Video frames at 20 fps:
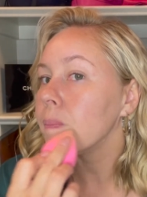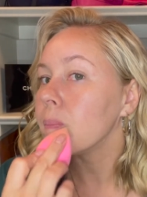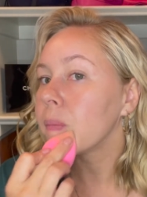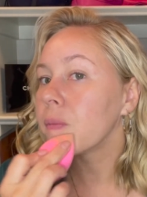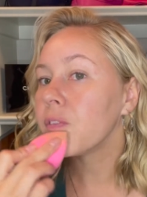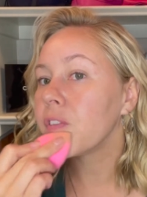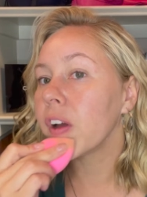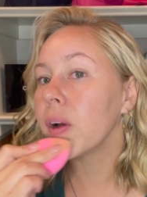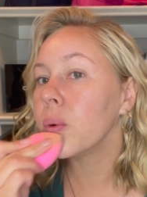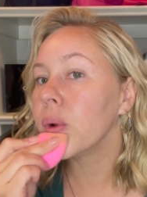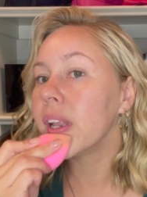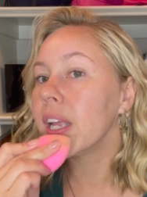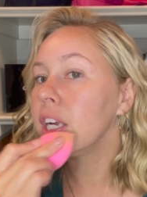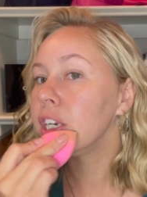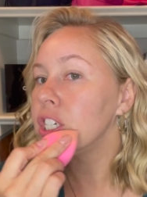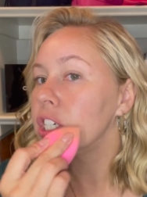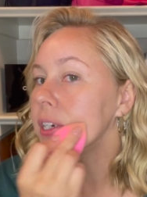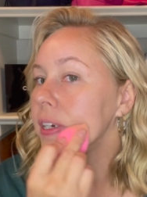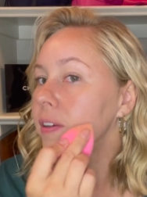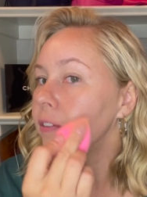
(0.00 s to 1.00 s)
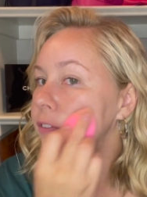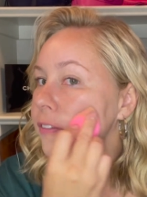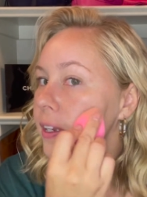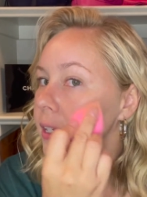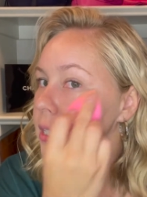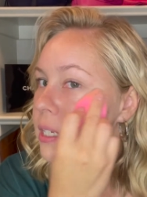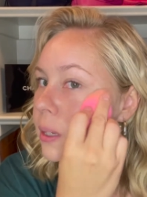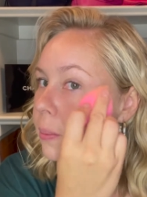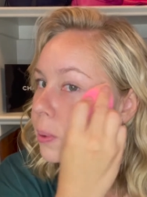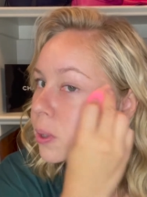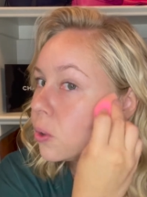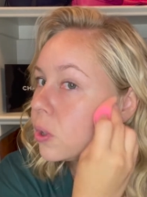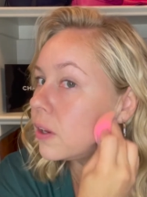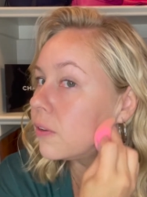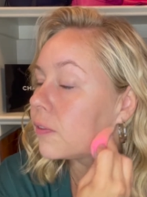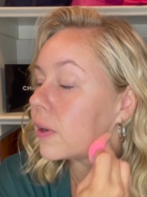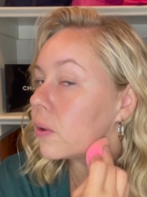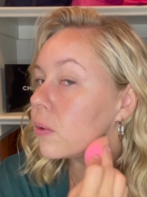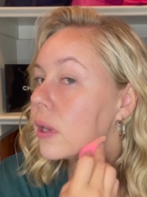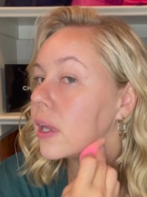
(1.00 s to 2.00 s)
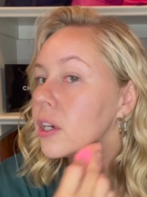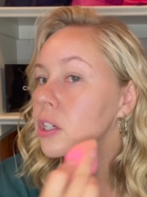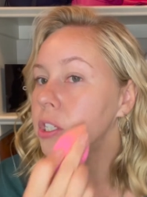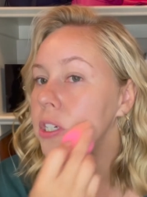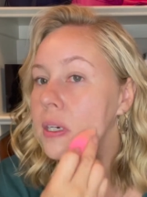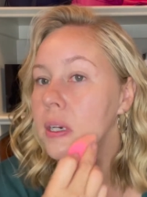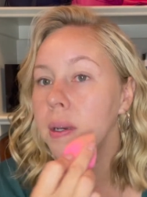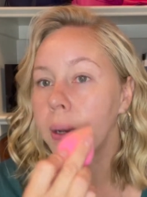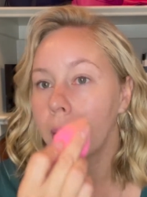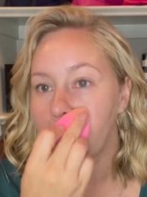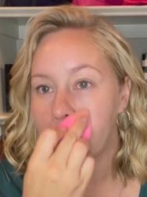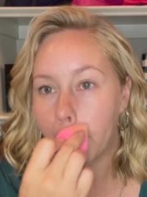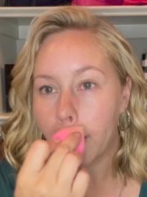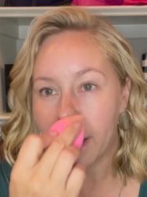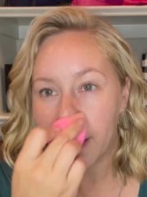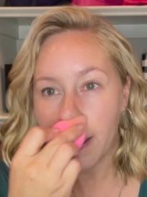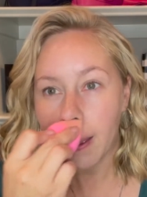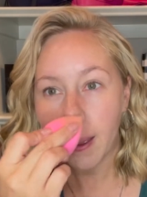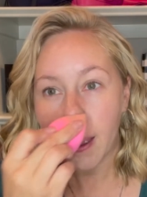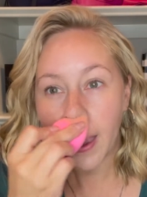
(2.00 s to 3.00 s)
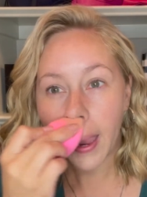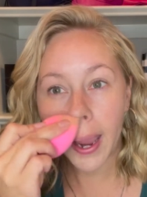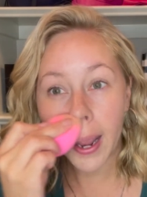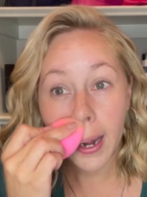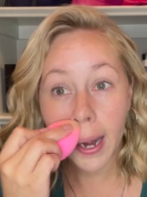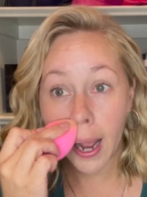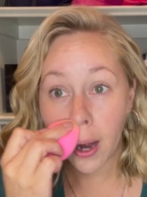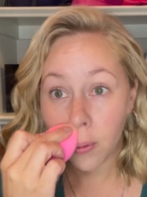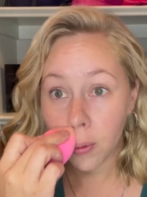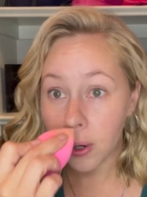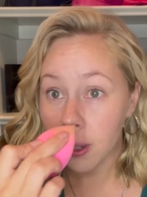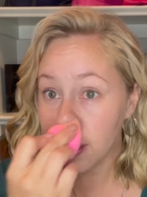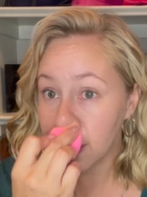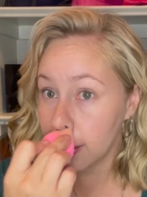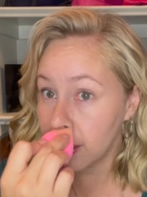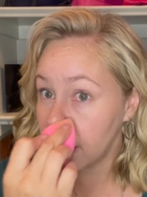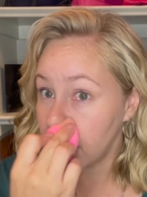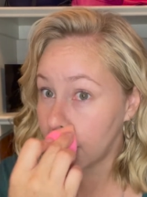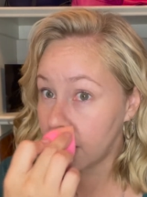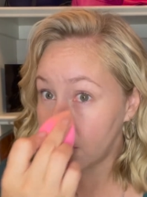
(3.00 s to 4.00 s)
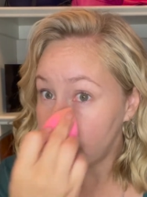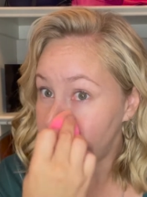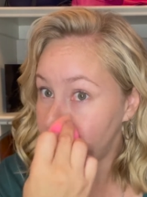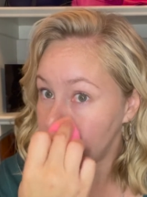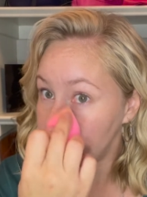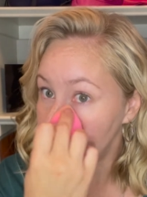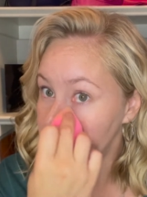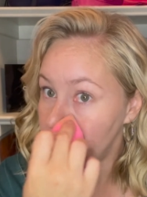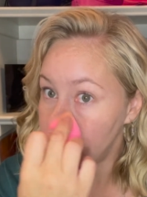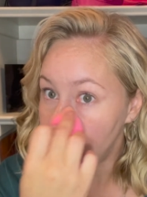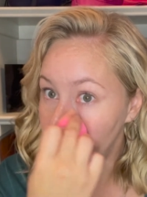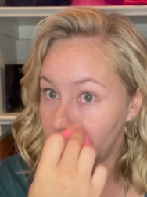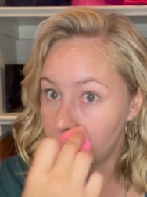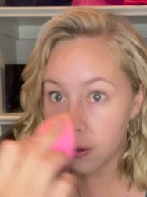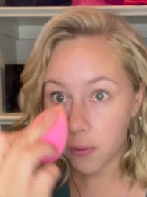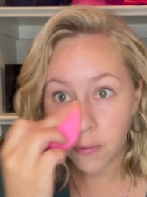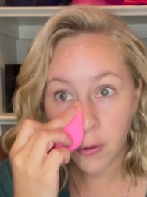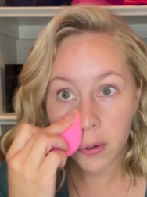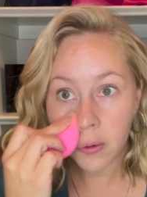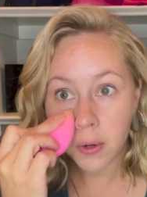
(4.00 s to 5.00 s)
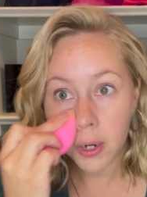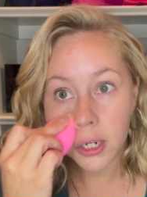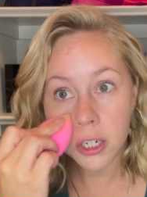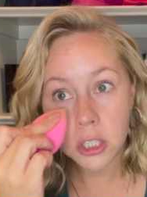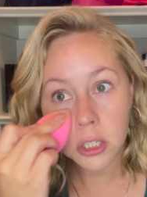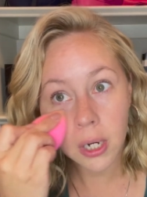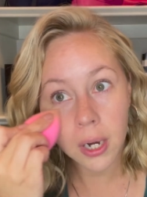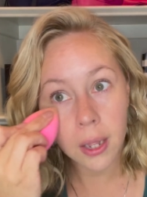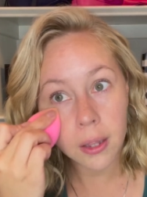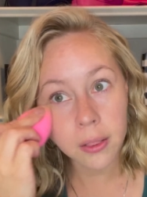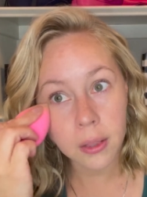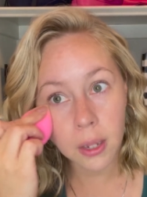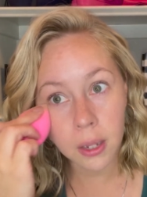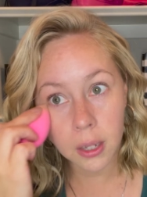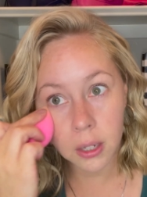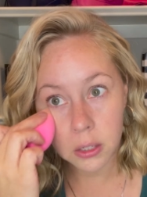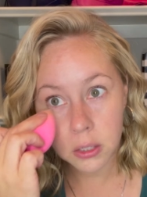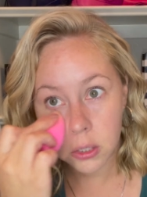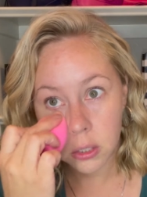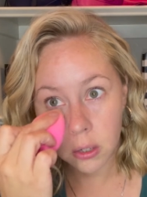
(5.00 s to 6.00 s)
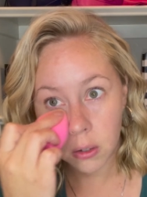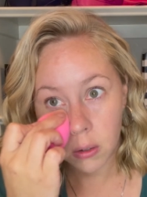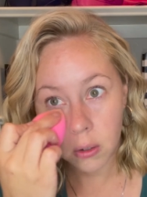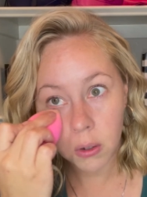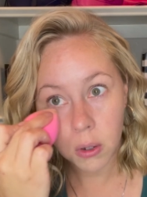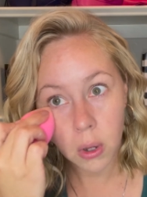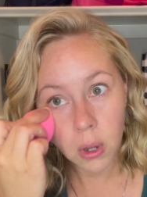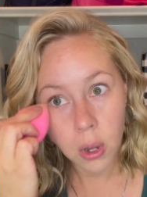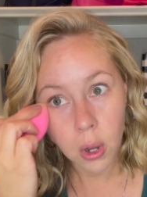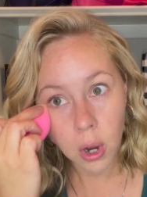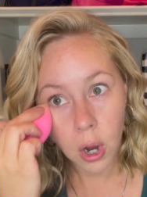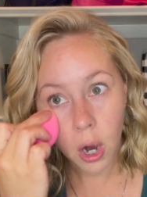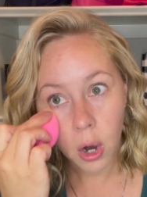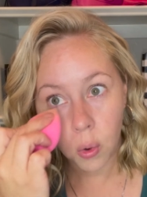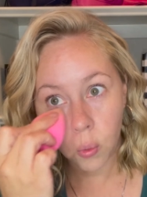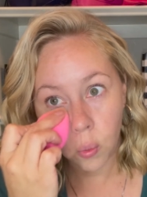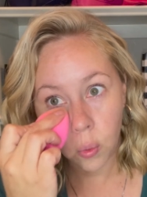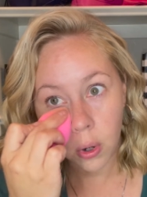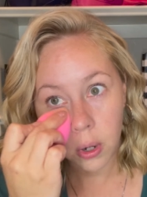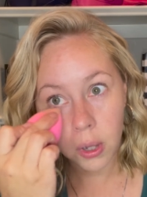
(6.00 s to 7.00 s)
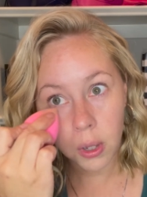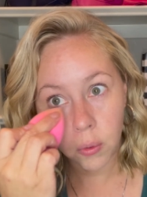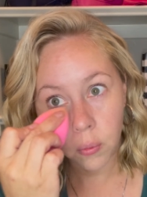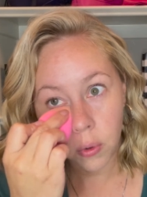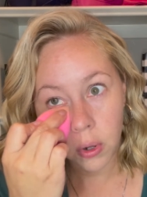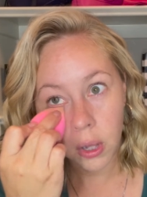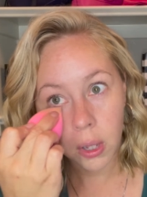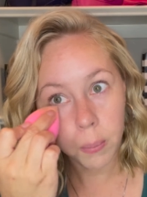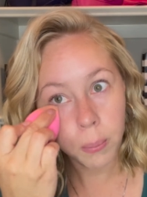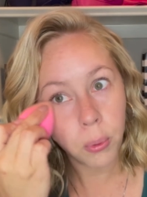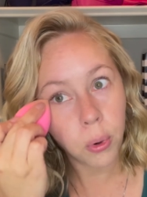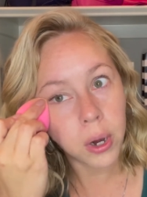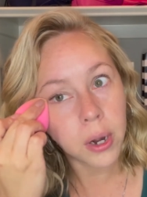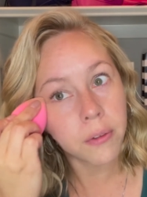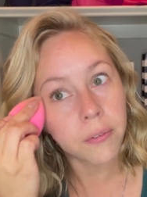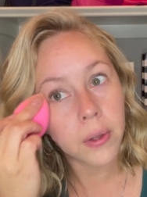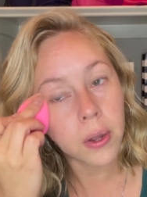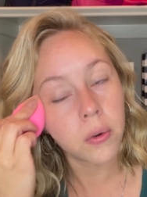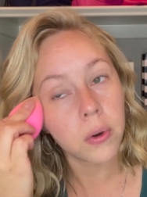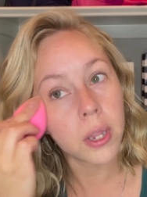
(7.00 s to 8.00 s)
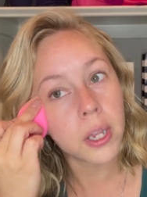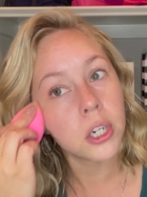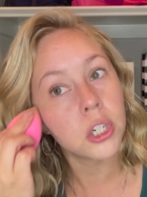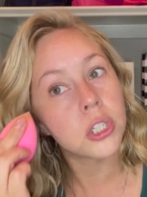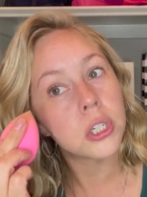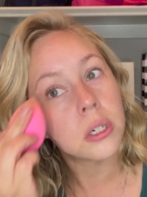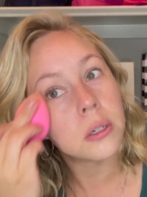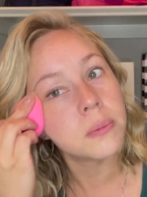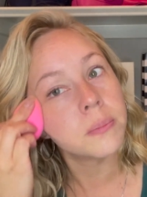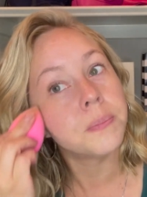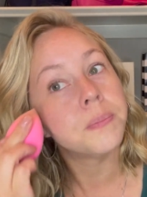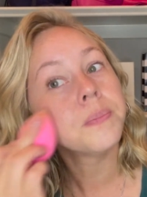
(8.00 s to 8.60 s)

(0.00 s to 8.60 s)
foundation, Fenty Beauty foundation. And I really love Fenty Beauty foundation. I think it's a really, really pretty foundation.